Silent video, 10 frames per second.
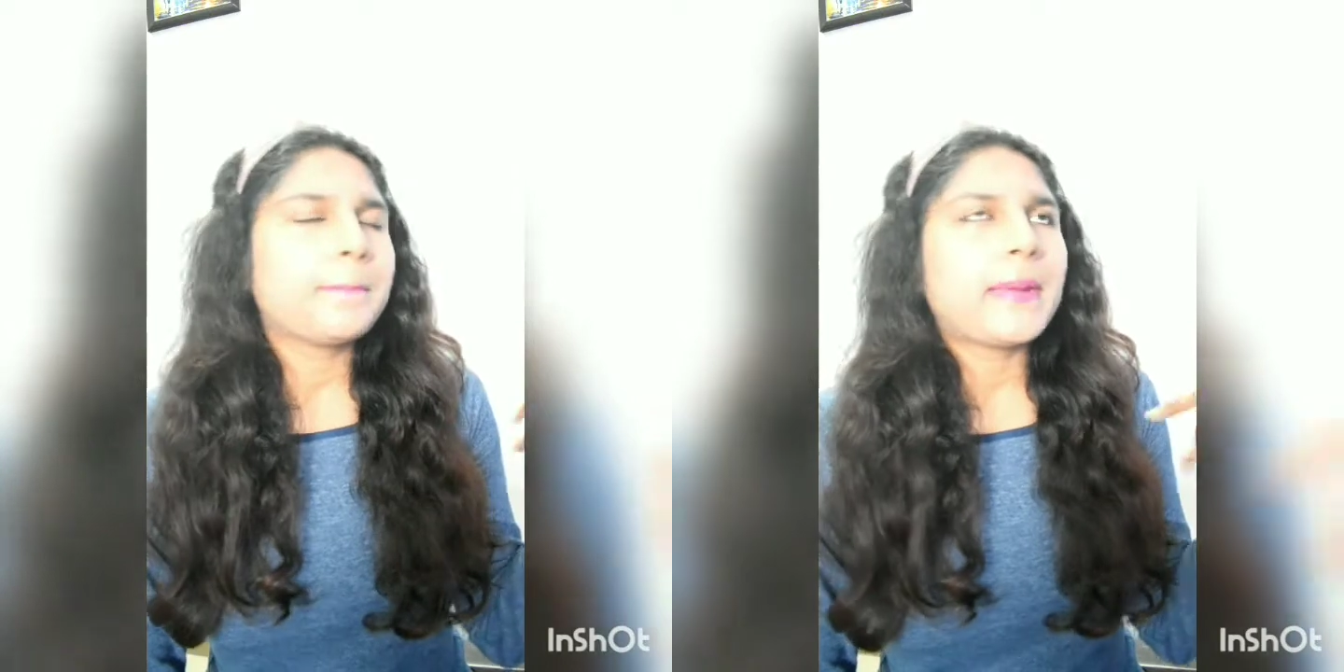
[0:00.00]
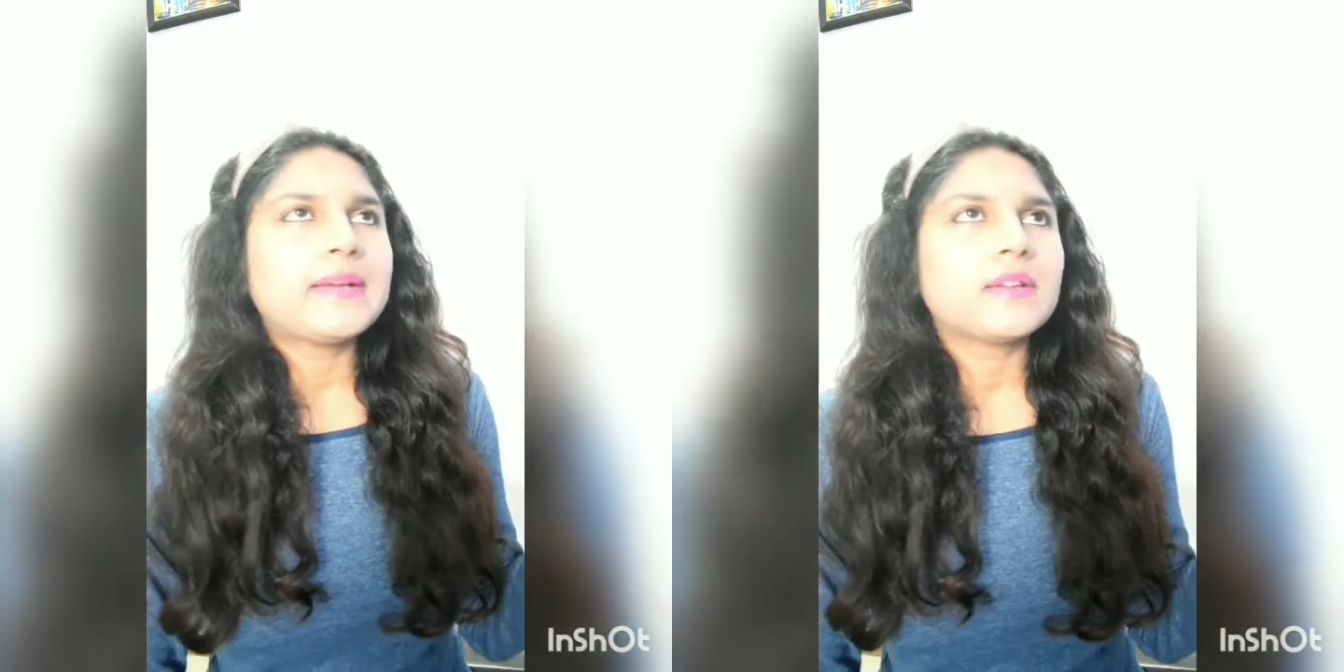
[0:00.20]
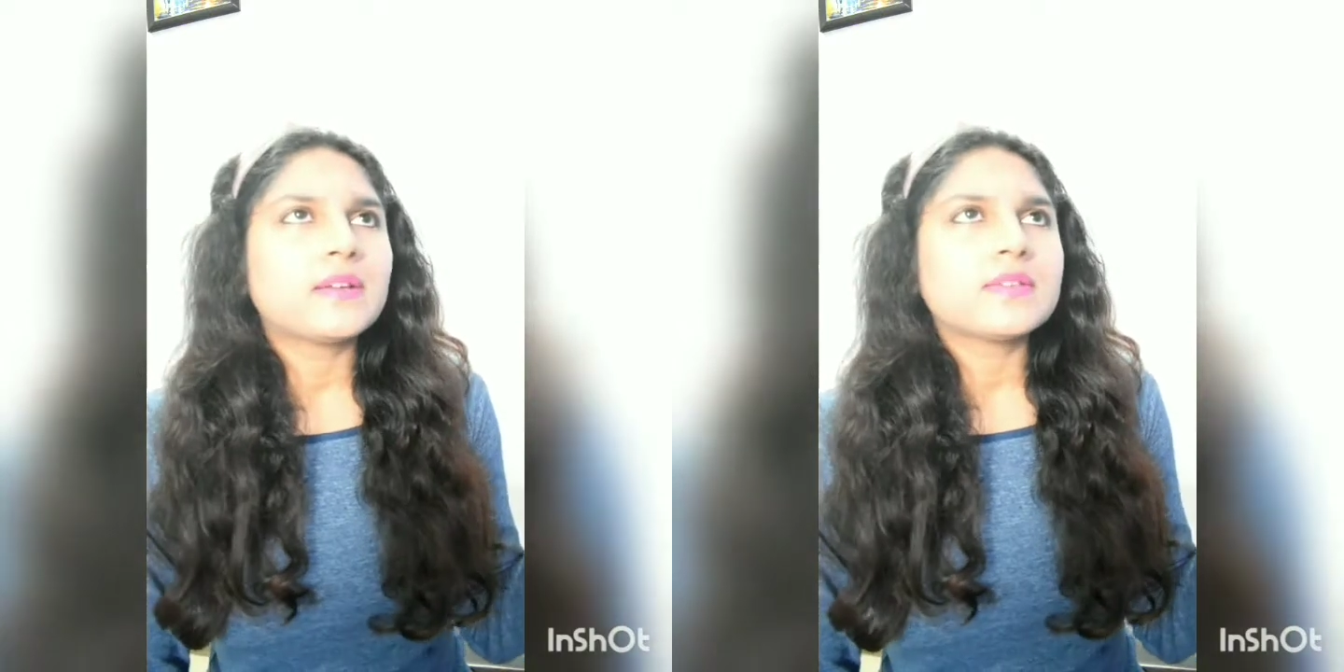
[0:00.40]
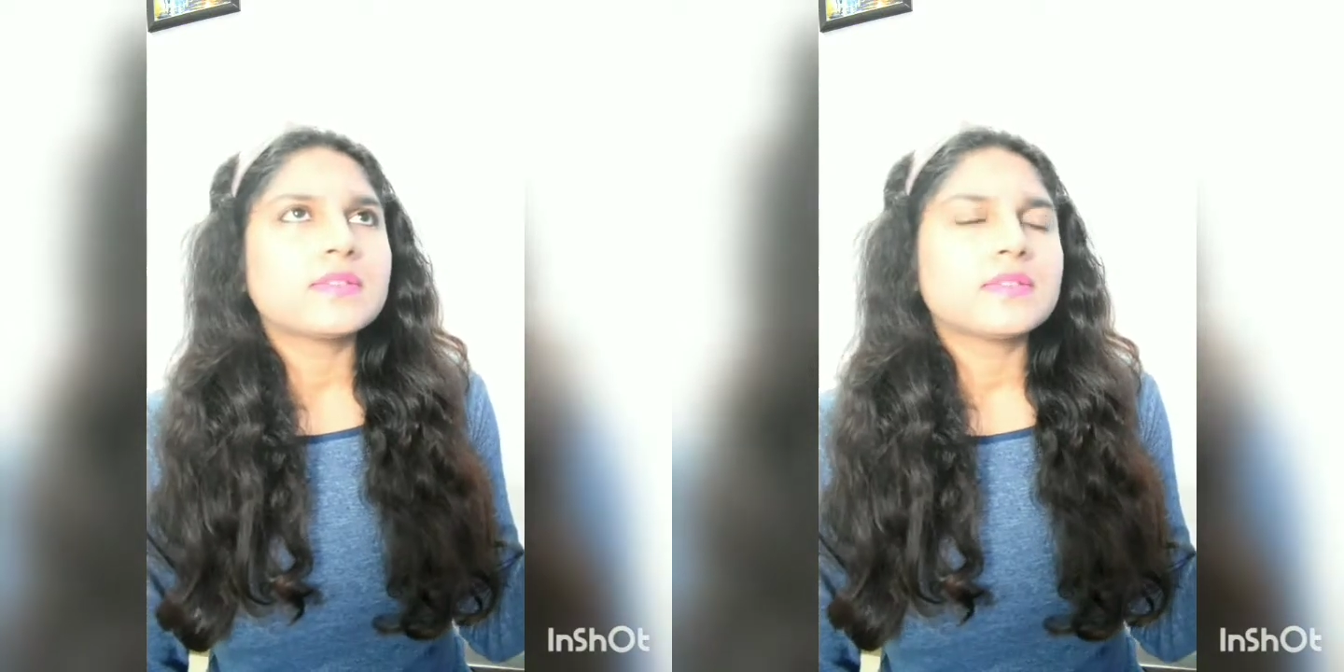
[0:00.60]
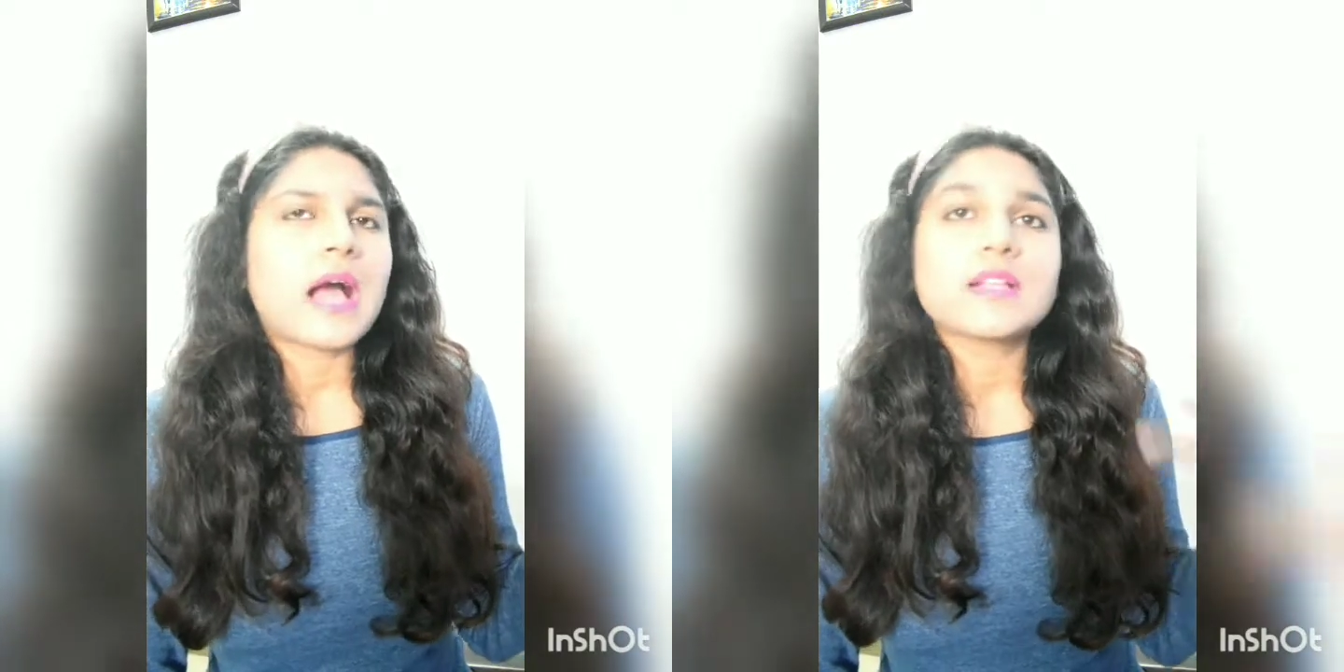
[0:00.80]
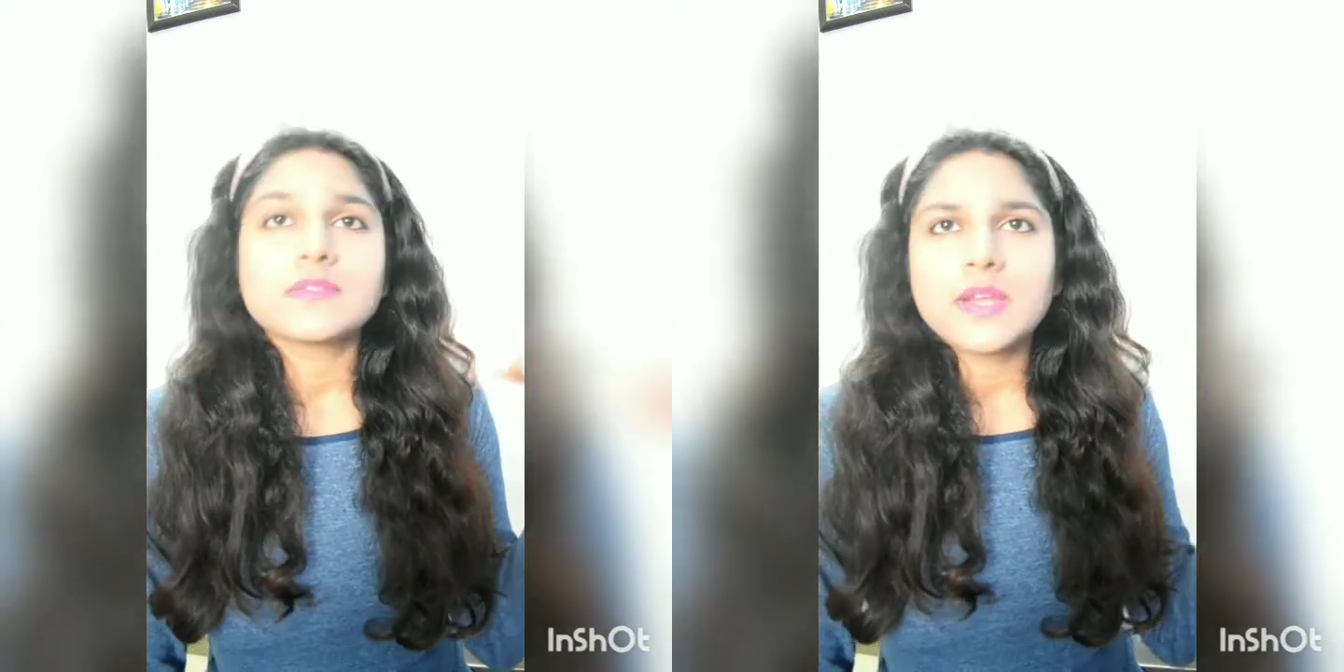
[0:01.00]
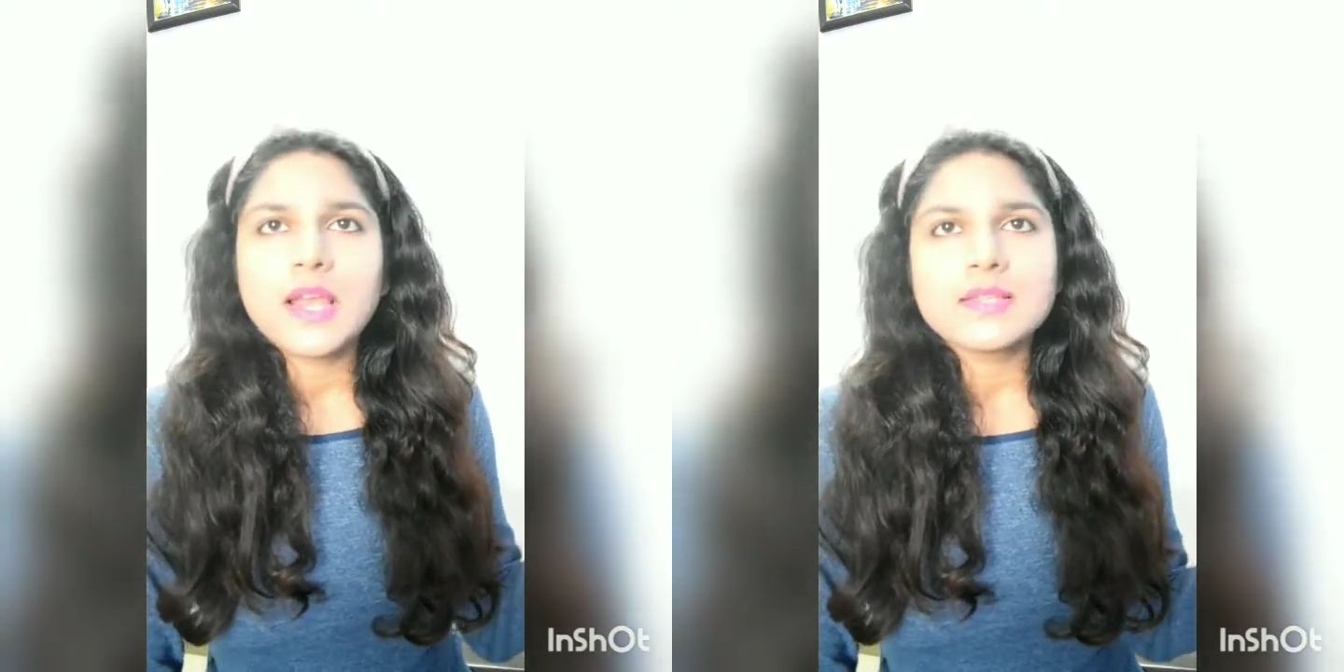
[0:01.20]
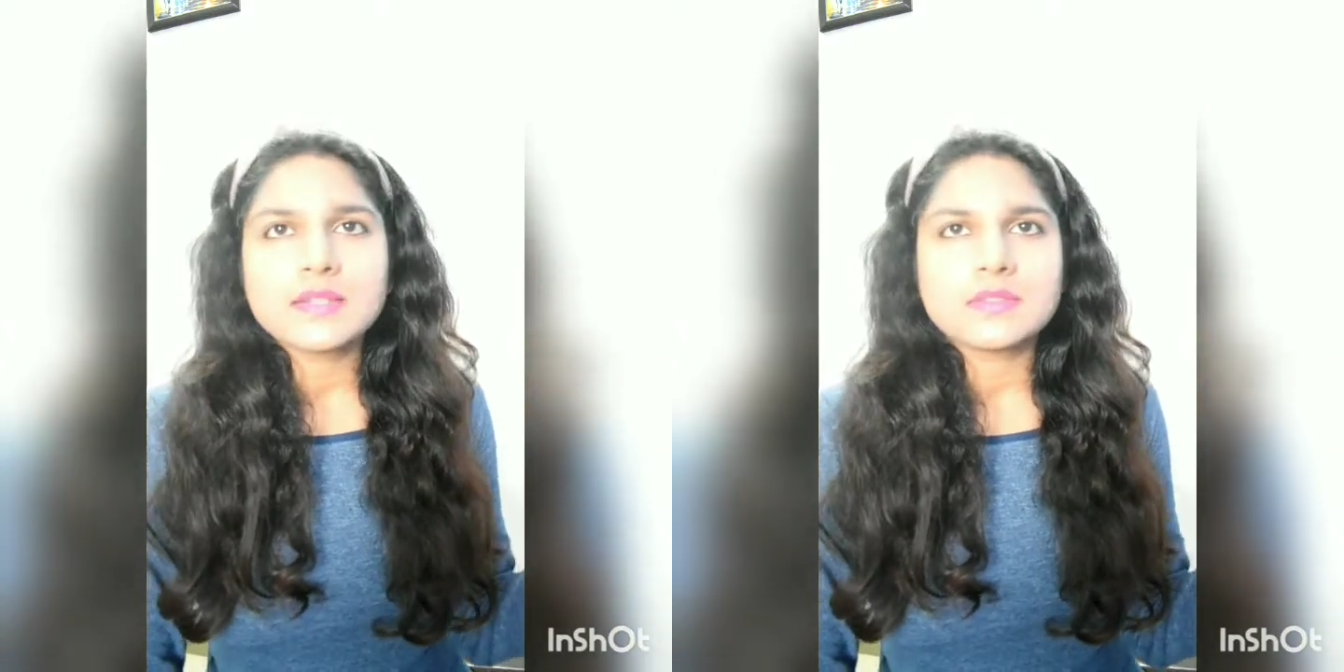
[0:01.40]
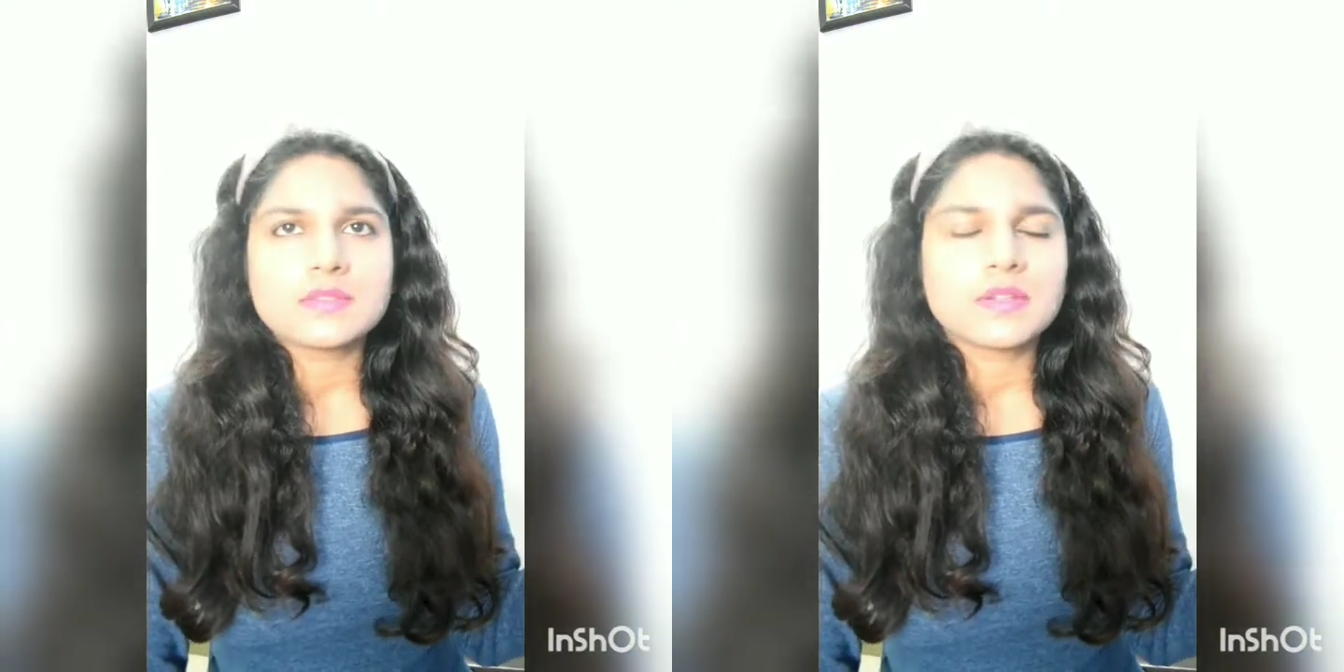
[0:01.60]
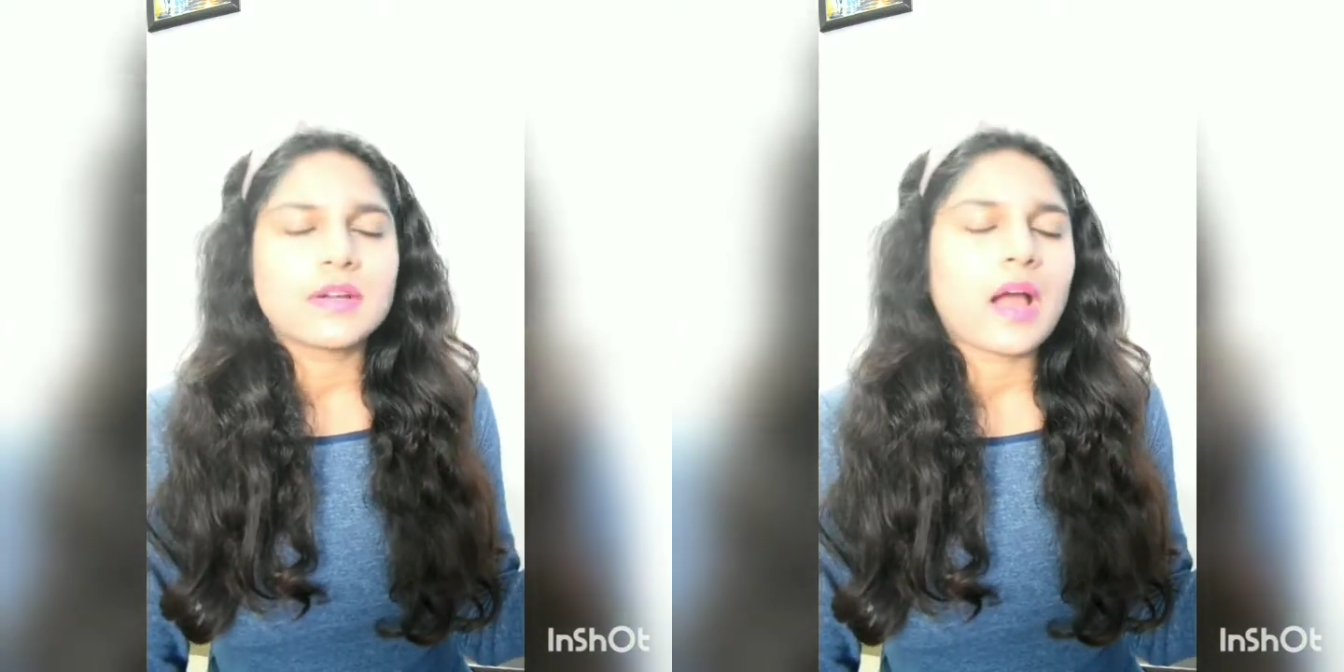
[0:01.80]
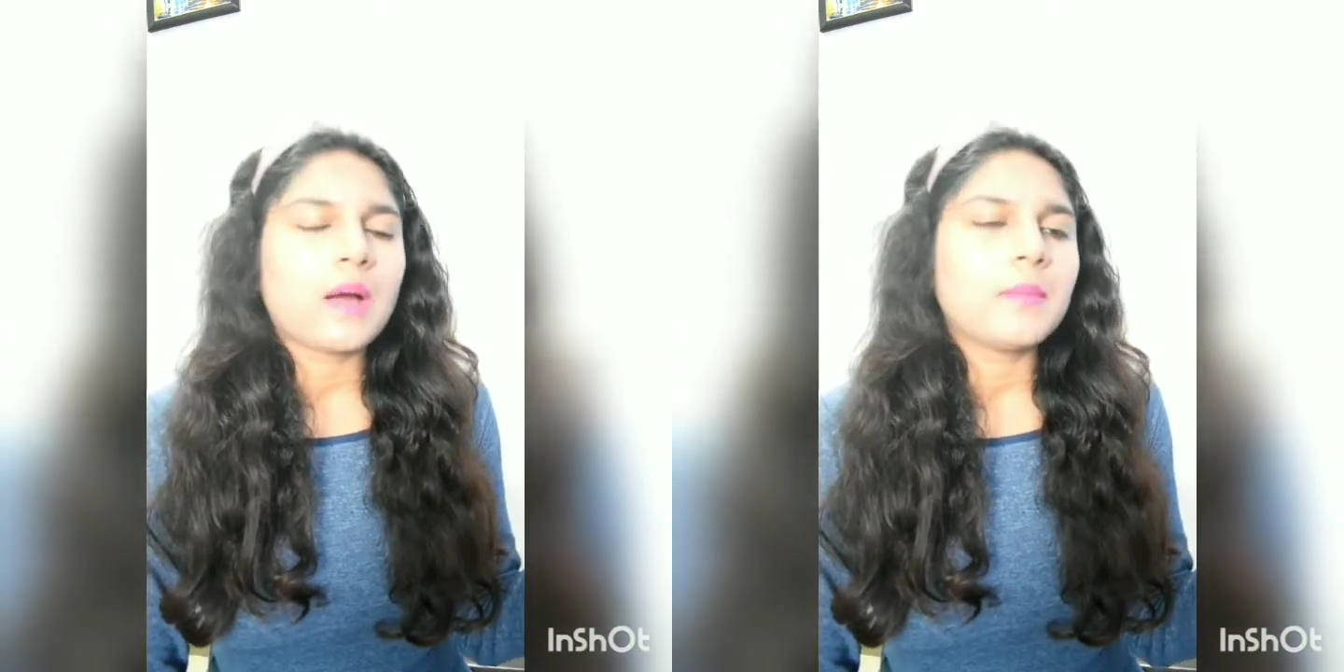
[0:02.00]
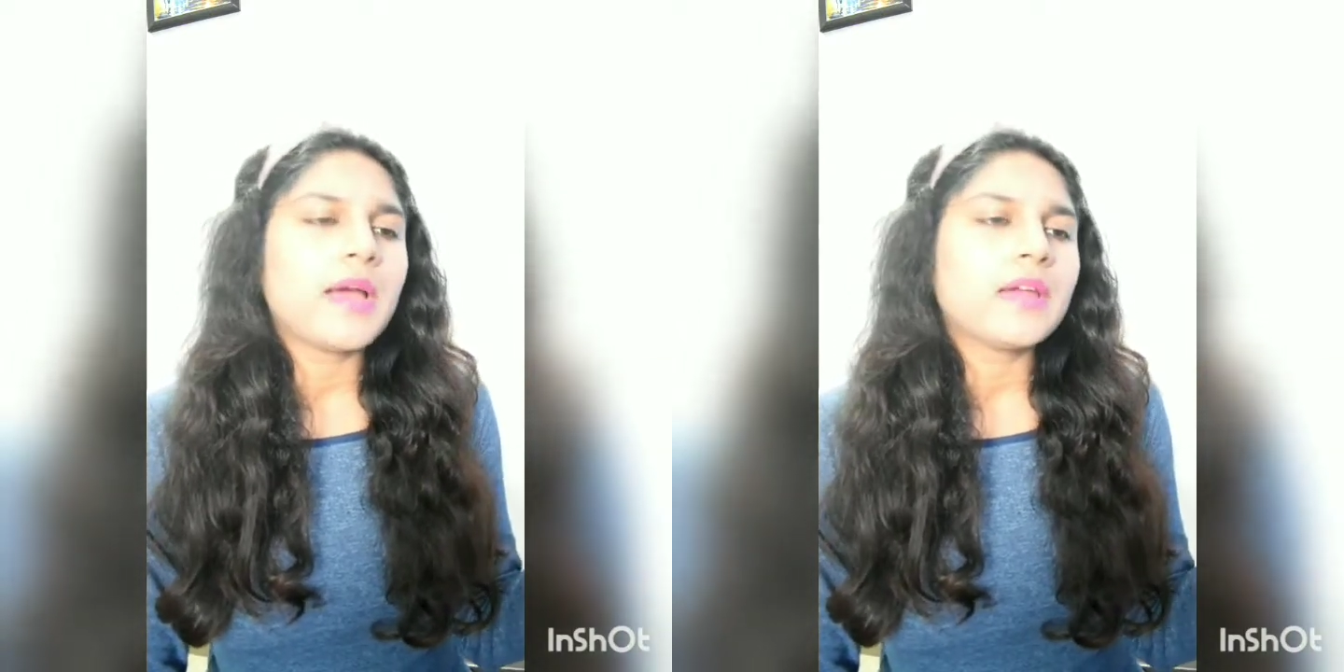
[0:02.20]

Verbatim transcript: Pinterest as well as Instagram